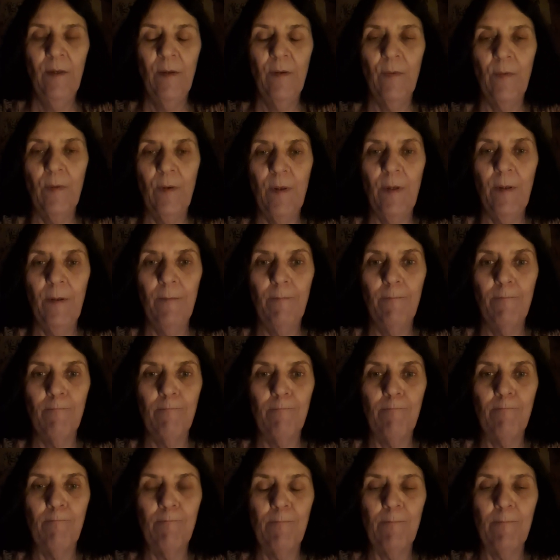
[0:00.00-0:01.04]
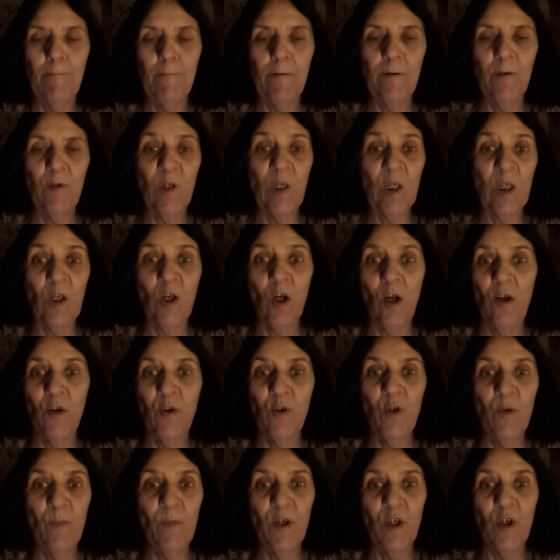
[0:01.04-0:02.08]
All right? I just got
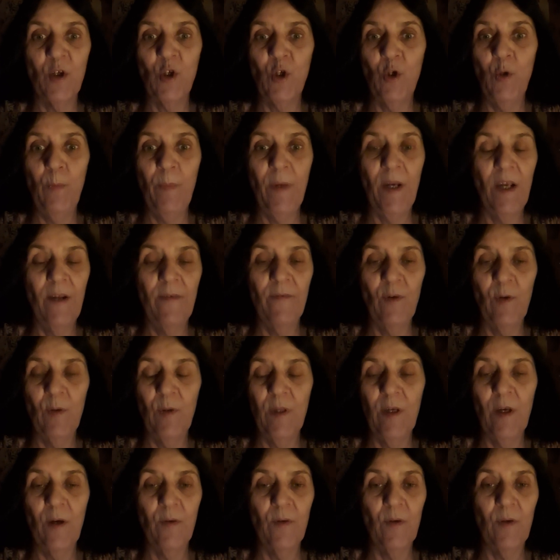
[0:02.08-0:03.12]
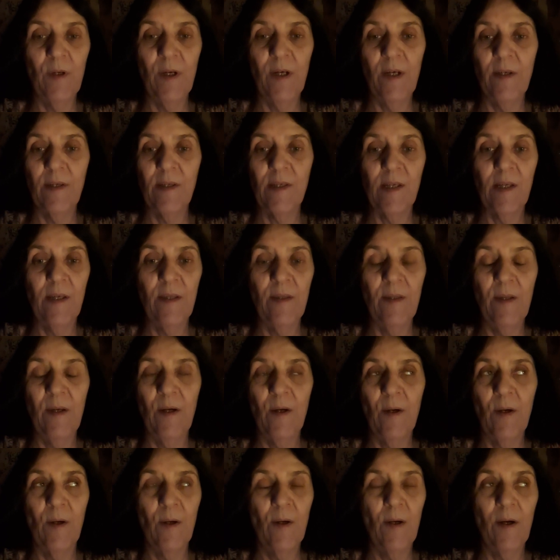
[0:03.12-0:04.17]
too much, too painful the other night sitting
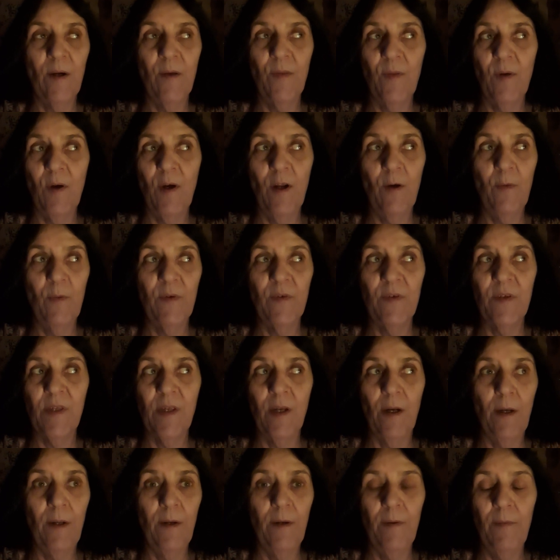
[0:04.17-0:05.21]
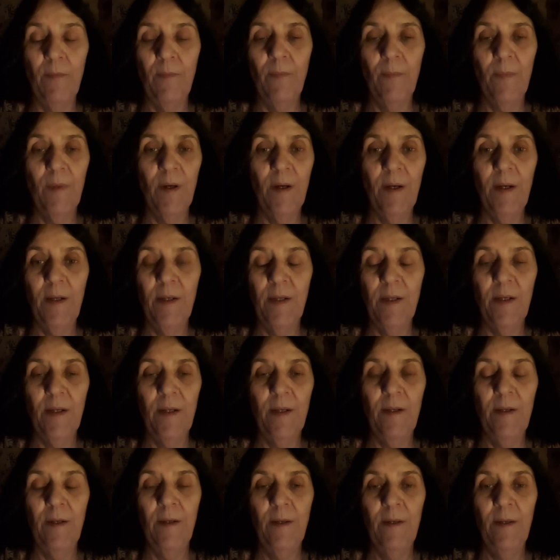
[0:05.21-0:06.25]
there. I thought I was done. I
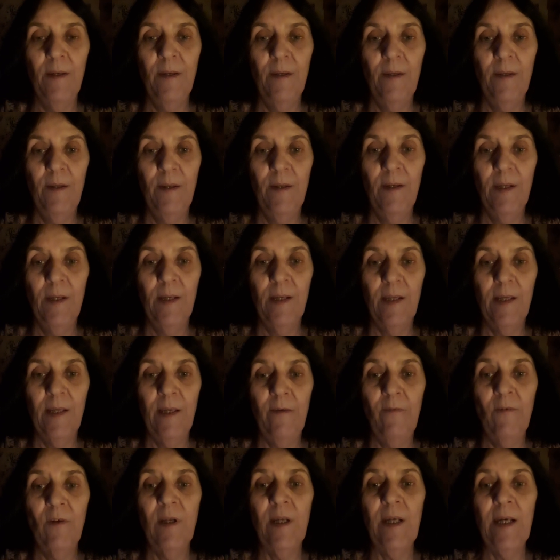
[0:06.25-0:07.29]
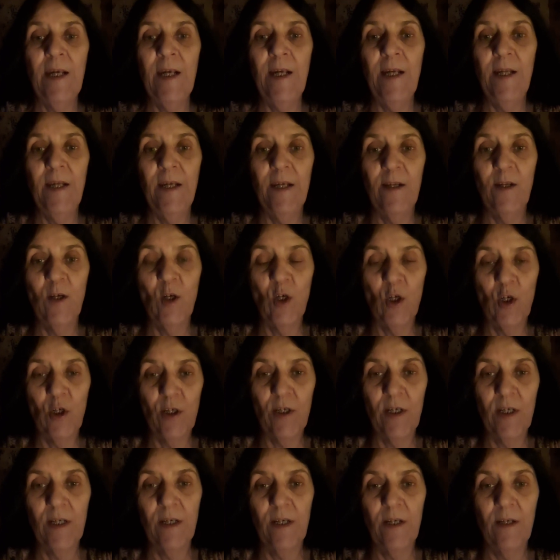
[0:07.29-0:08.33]
did. Even eating
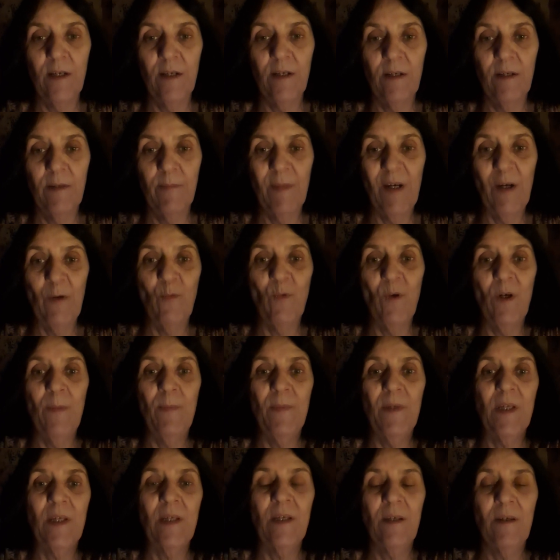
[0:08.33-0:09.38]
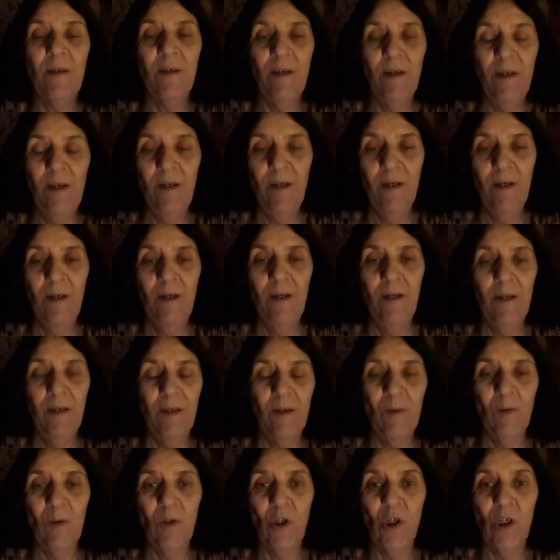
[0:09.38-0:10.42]
hurt. My ribs,
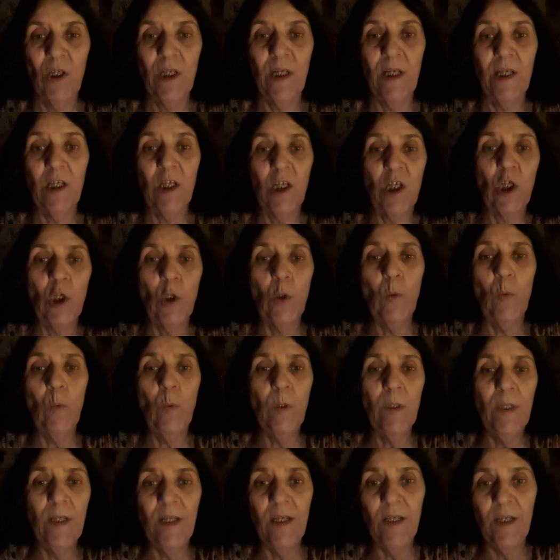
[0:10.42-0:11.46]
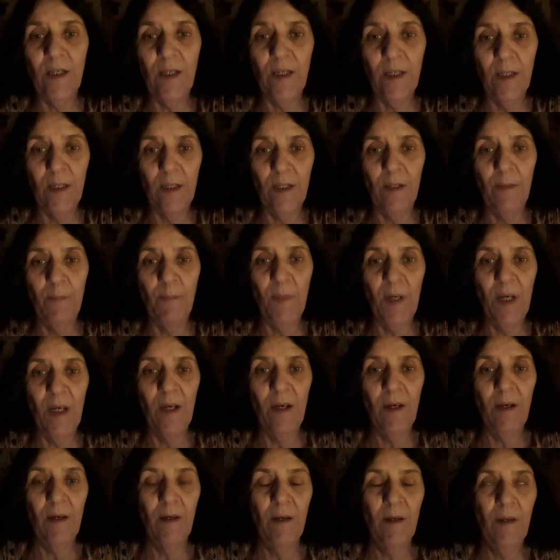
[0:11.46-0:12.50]
they were just like squeezing
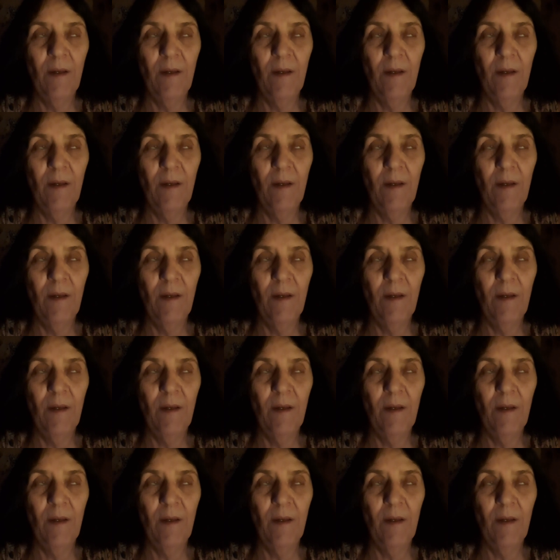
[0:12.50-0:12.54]
me.